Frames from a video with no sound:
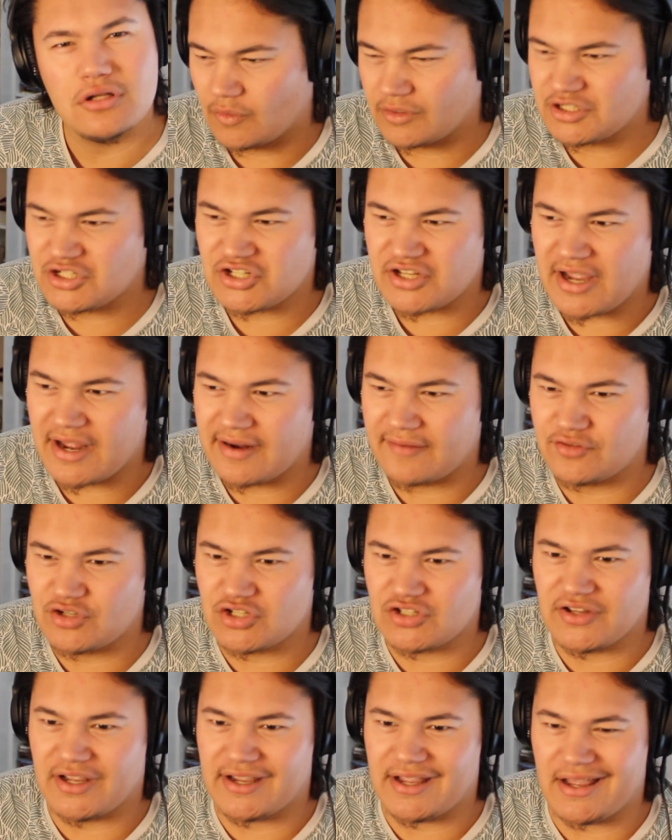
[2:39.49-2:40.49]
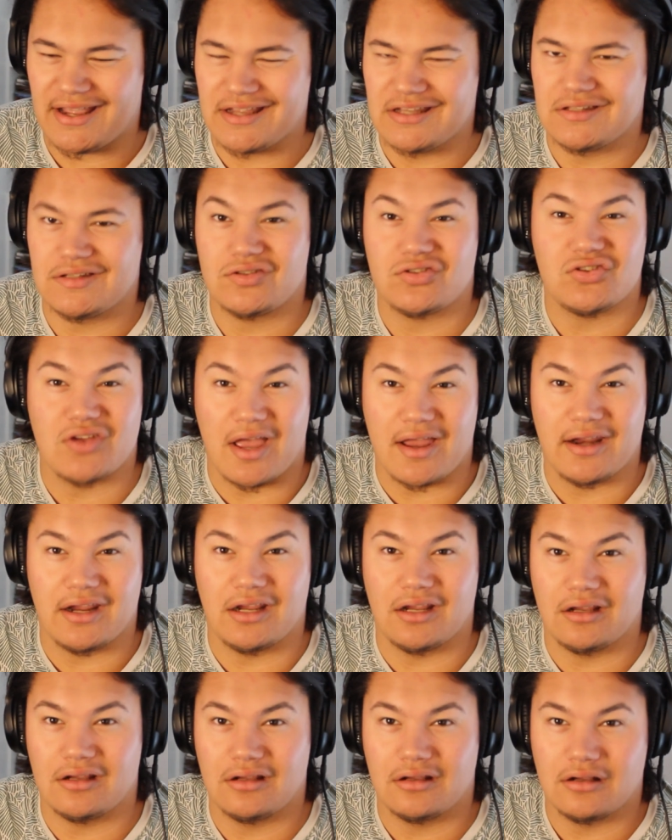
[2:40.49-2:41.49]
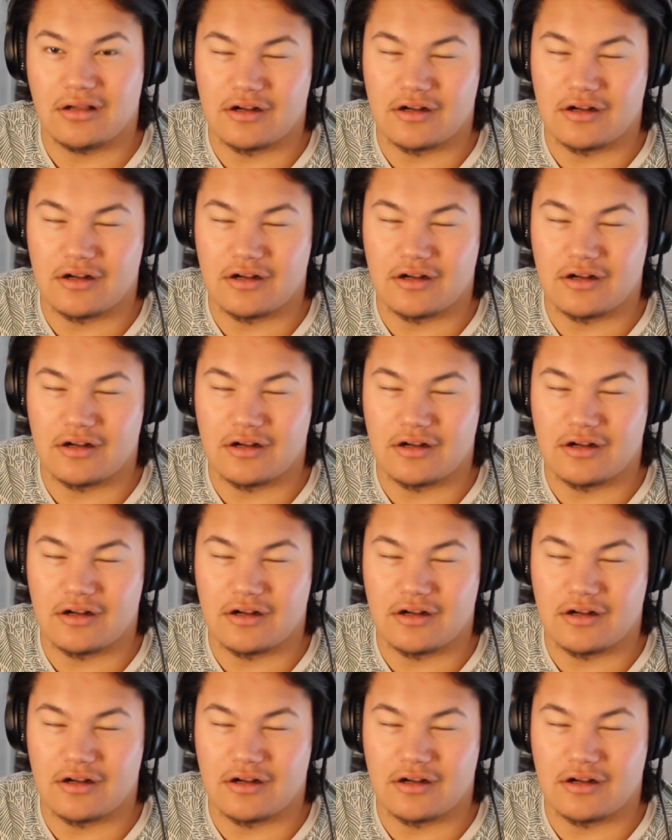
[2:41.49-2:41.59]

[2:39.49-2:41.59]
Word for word: which is kind of just like a setting.